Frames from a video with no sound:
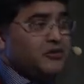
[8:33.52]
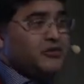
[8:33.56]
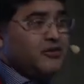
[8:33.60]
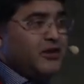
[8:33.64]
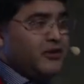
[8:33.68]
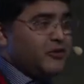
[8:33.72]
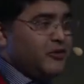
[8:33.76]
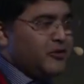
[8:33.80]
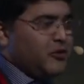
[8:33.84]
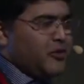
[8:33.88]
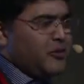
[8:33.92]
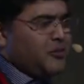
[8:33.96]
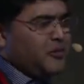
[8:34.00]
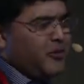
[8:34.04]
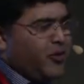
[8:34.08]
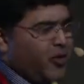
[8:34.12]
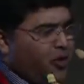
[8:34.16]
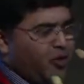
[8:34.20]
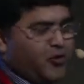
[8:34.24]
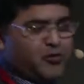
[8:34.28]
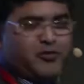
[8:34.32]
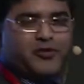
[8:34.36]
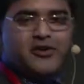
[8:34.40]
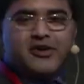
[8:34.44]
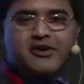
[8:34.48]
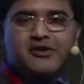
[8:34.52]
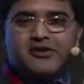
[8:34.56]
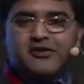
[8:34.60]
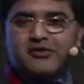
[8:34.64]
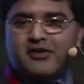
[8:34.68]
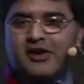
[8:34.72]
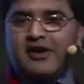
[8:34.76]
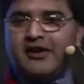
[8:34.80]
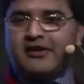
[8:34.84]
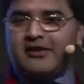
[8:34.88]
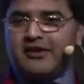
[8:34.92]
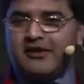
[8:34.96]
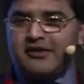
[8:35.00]
outside Europe often
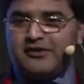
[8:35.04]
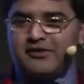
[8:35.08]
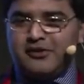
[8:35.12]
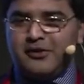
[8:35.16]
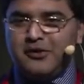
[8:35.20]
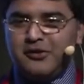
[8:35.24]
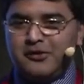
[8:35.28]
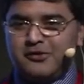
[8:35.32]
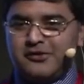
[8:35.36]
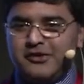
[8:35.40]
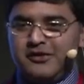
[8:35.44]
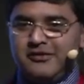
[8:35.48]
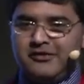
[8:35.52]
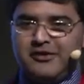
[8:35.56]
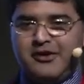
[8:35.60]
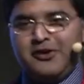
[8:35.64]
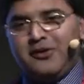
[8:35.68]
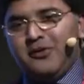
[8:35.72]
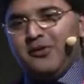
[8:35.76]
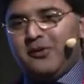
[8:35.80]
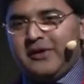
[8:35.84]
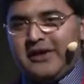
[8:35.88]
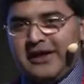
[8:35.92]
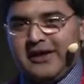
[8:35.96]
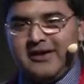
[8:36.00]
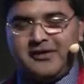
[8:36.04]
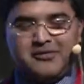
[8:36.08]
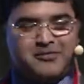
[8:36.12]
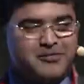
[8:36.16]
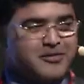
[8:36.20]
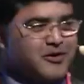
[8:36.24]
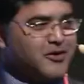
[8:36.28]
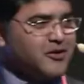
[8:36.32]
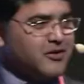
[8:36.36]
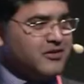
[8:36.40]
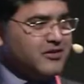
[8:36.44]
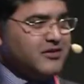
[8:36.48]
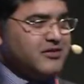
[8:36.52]
try their solutions in UK
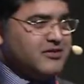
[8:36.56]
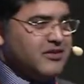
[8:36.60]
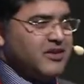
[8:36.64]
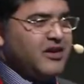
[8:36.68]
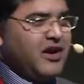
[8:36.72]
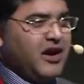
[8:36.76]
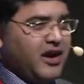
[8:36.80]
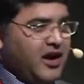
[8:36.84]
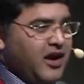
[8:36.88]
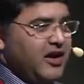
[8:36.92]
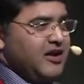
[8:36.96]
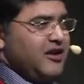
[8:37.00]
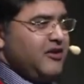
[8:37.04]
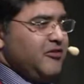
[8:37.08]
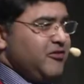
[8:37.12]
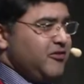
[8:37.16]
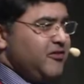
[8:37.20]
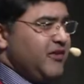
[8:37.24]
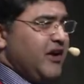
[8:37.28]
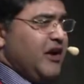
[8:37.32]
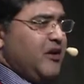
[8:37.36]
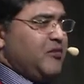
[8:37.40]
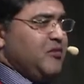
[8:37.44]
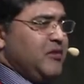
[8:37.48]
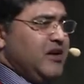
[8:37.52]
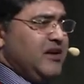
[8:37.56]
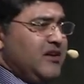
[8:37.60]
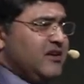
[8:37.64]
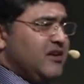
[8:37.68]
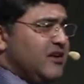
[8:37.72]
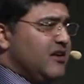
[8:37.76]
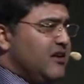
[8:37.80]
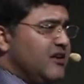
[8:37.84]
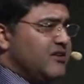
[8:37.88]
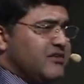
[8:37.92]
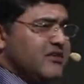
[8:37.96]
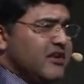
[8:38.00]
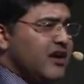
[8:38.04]
because it's a highly
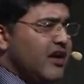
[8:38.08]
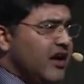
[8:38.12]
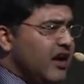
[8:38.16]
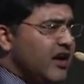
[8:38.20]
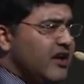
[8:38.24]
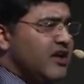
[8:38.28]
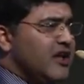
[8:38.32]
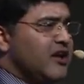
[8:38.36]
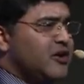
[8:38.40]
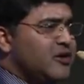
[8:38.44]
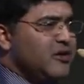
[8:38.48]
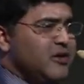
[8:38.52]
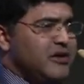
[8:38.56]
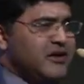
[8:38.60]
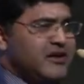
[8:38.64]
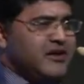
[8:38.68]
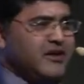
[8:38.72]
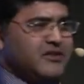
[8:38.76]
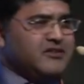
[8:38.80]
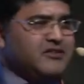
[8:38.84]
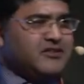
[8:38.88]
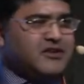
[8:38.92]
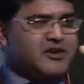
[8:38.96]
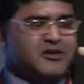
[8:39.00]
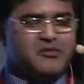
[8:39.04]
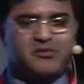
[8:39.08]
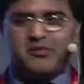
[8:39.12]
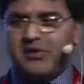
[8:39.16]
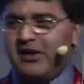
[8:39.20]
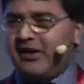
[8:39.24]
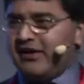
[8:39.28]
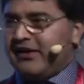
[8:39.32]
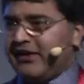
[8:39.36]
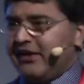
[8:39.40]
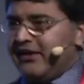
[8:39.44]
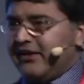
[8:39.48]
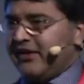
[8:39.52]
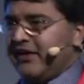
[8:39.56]
fragmented, it's a highly contested
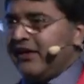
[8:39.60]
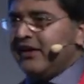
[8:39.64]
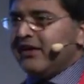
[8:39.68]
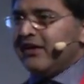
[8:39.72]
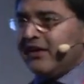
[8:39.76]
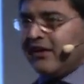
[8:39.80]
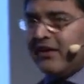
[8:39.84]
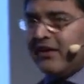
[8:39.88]
market.